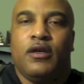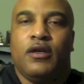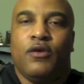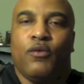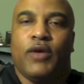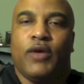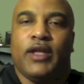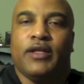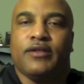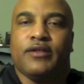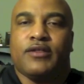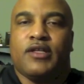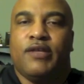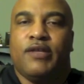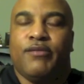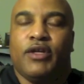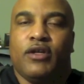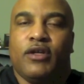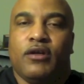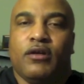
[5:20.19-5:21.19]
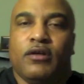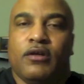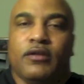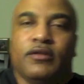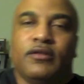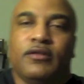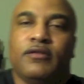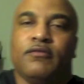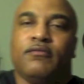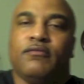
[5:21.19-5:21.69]
While it's coming
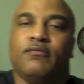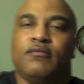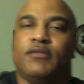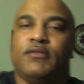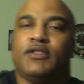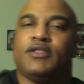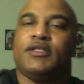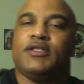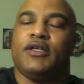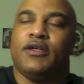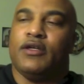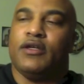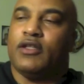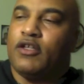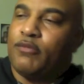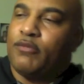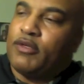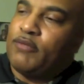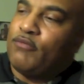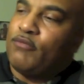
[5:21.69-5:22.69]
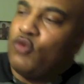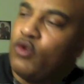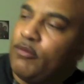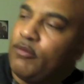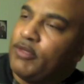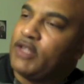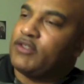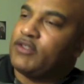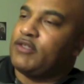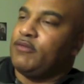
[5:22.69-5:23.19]
on, I'll tell you a little bit more
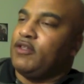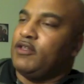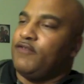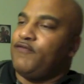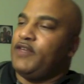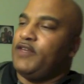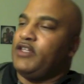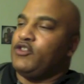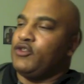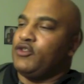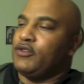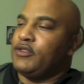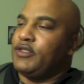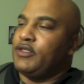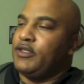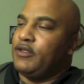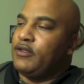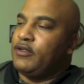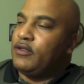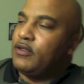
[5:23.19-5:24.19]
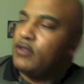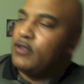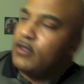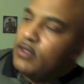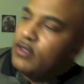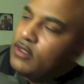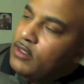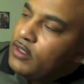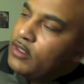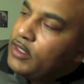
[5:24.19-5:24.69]
about some of the features here.
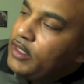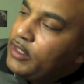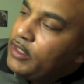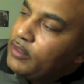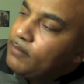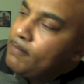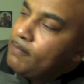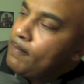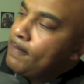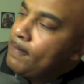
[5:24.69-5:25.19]
Okay.